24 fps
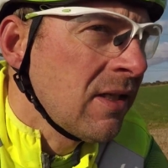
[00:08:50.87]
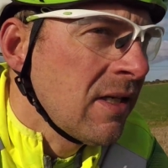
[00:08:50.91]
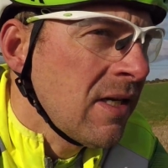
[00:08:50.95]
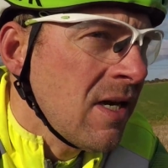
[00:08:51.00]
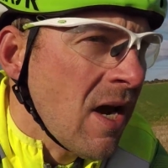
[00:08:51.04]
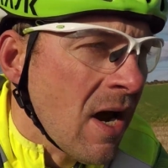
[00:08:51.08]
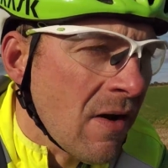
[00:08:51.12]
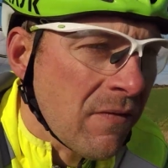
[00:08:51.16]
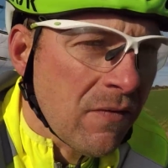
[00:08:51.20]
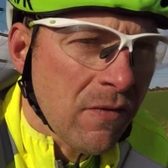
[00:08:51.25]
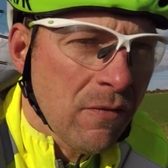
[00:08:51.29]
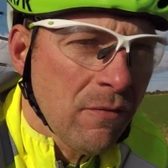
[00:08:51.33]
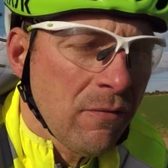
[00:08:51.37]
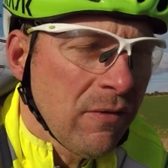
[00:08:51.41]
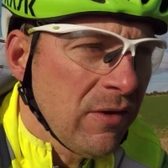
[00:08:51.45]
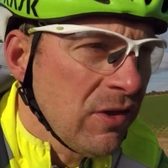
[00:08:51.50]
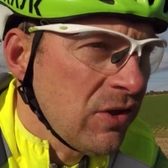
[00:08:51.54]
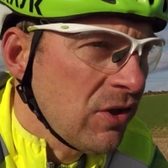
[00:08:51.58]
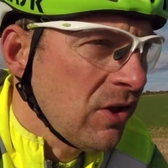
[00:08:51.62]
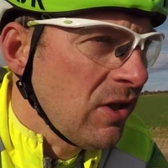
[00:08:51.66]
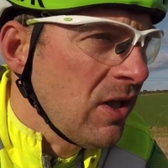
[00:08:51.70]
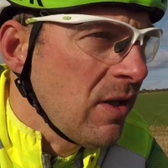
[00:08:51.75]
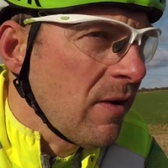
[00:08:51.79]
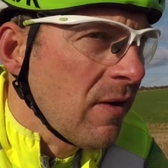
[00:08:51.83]
after
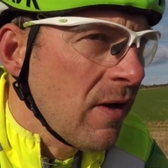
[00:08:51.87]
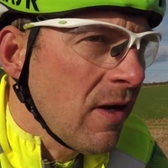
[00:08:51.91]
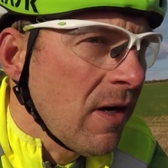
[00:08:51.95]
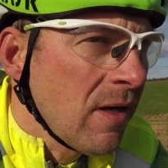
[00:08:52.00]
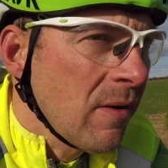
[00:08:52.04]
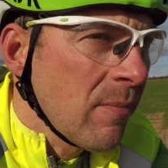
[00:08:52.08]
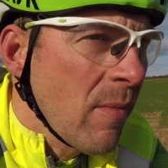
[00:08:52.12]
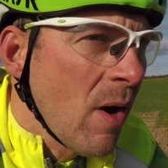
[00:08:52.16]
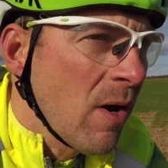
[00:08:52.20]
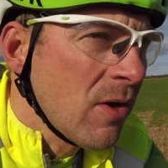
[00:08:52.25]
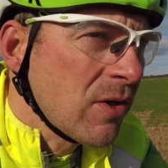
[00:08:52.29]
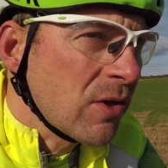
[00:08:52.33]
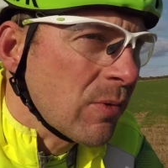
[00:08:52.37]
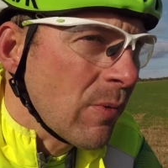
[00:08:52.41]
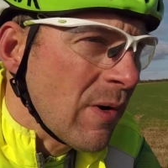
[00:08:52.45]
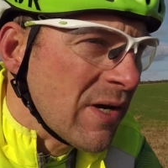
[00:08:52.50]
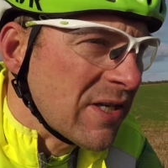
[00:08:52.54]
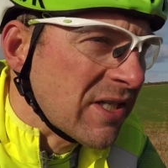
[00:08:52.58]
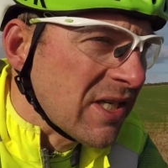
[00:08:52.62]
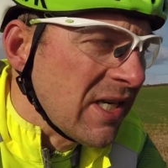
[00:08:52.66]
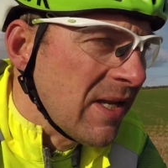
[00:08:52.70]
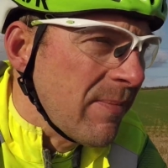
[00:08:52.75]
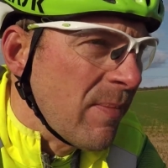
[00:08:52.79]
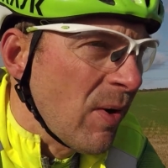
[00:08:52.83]
reaching the most
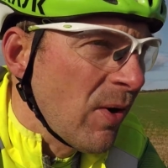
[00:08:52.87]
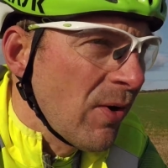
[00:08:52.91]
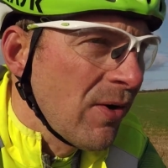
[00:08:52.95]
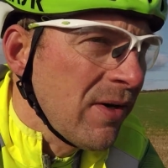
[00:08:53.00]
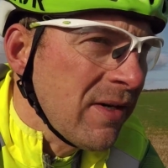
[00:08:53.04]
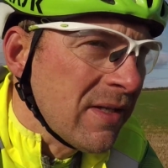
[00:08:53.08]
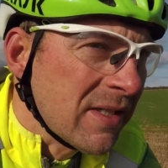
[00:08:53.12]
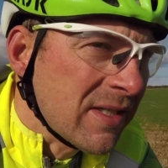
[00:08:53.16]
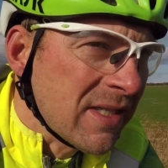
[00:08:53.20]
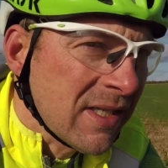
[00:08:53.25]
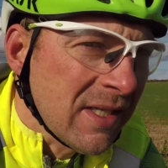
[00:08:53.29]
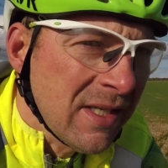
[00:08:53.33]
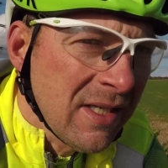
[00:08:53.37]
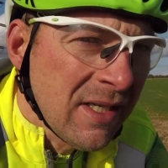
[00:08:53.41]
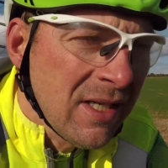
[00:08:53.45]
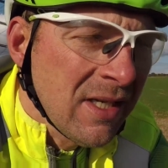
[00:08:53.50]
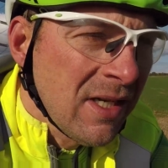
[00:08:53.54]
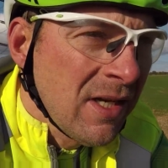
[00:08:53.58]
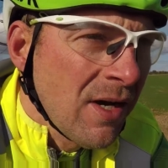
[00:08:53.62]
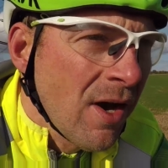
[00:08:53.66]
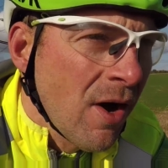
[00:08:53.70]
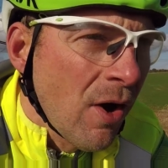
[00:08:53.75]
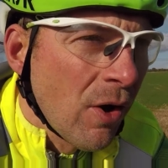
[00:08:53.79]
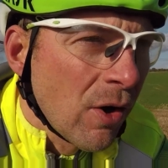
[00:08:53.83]
westerly point,
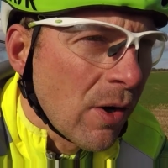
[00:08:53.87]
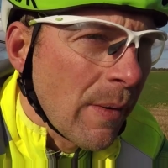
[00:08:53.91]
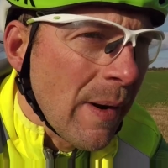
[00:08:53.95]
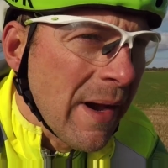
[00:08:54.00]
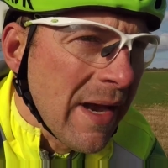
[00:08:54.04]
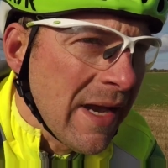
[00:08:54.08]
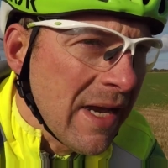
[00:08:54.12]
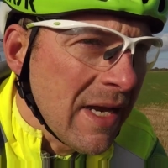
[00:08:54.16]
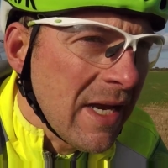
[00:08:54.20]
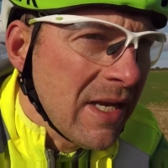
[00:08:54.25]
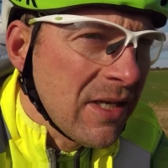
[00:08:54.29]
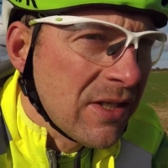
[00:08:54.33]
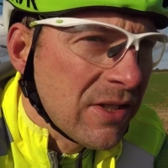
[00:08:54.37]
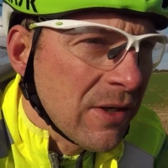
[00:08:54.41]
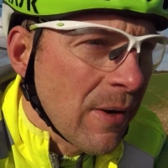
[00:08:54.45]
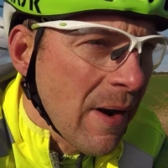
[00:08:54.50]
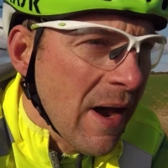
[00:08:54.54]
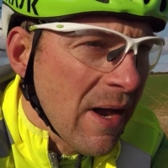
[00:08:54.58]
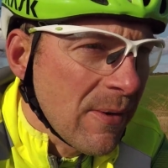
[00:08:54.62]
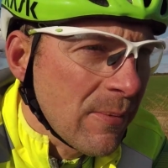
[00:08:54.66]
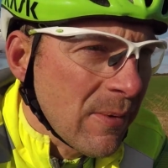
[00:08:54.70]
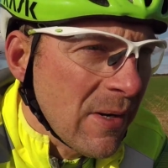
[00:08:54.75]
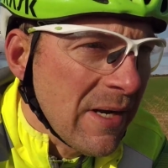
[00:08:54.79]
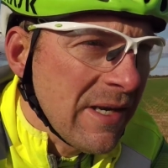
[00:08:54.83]
all the way into a
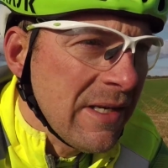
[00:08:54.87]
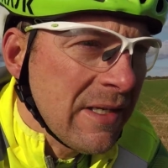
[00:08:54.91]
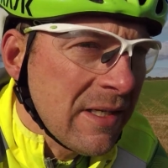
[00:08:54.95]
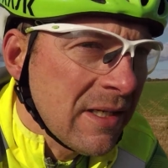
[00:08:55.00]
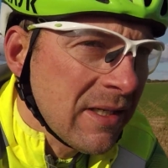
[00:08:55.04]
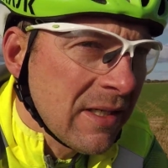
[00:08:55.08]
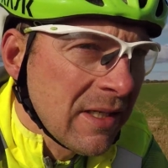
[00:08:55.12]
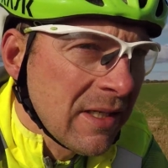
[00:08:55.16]
headwind.